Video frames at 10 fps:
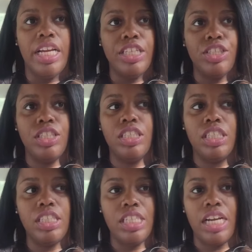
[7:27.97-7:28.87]

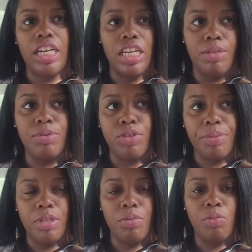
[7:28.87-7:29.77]
It's not gonna
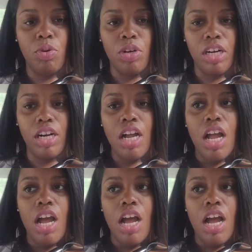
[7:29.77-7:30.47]
absorb anymore.